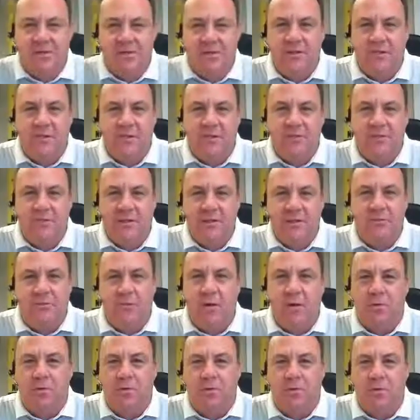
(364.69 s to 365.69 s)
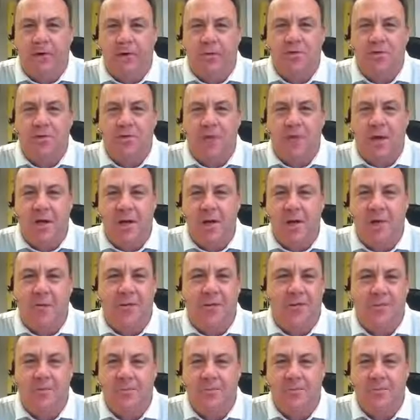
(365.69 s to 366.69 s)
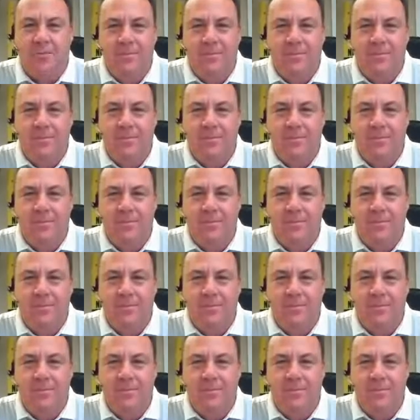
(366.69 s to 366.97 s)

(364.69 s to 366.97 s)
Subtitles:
It's just we just roll with the punches and go.